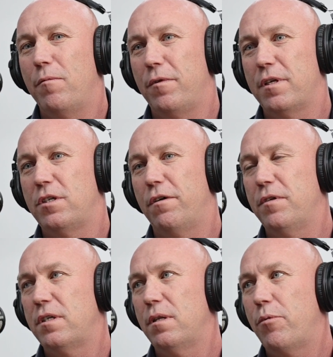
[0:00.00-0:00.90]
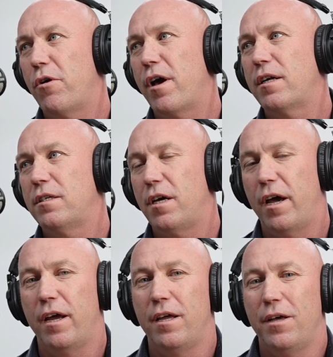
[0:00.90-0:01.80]
with the softness of the product.
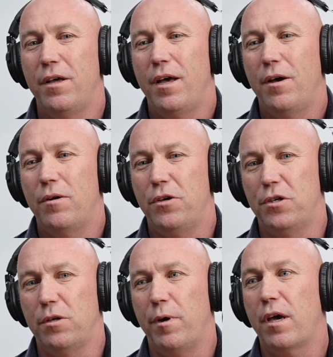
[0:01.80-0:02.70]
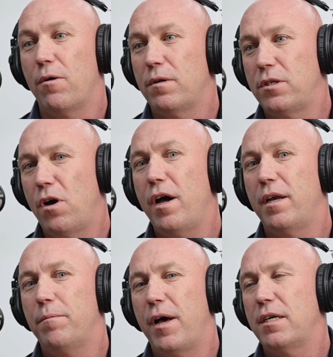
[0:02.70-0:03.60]
So usually we go on site,
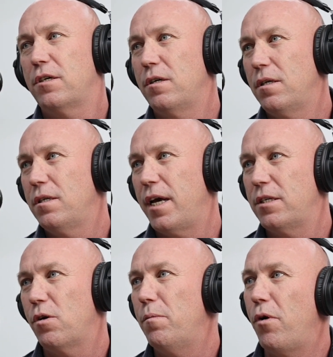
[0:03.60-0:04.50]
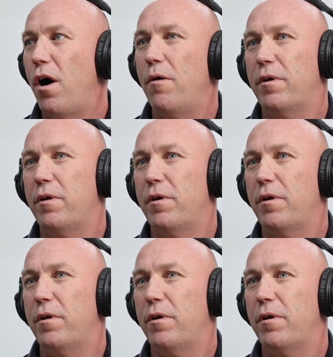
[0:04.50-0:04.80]
in past days gone by,